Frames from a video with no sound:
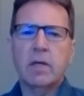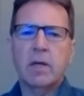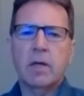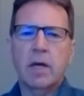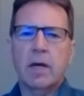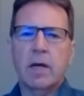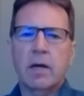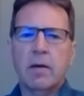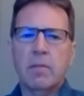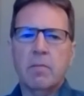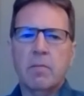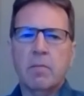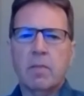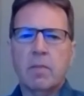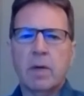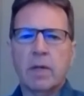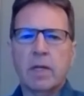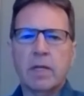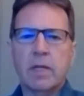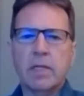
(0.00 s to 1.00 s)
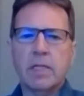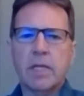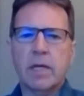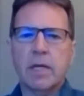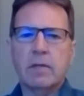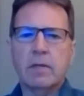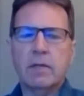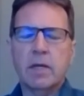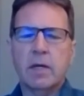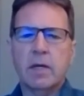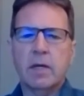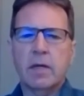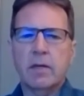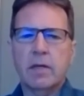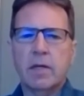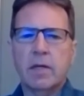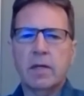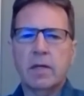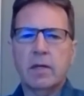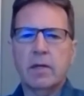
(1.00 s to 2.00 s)
um, I think he said uh,
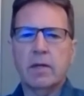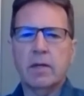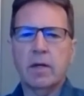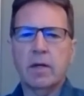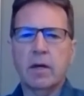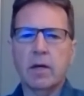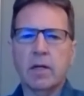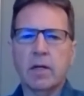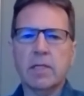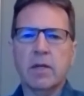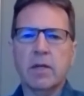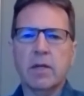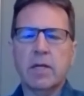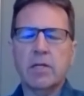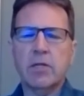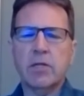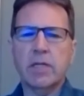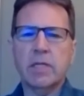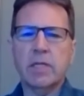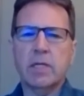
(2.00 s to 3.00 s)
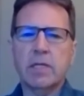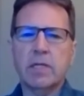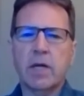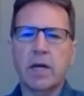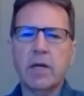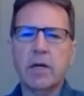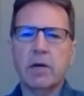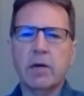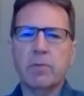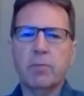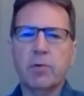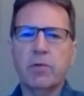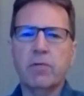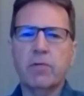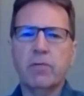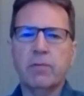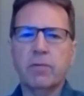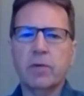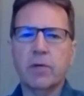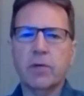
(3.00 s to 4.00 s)
the, the, Augusta then tried to
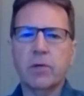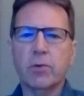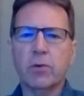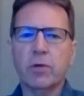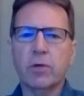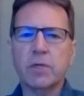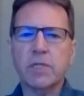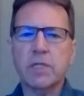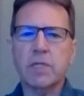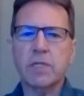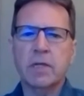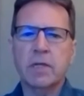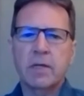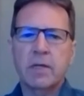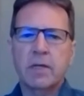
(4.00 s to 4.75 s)
Tiger-proof the course.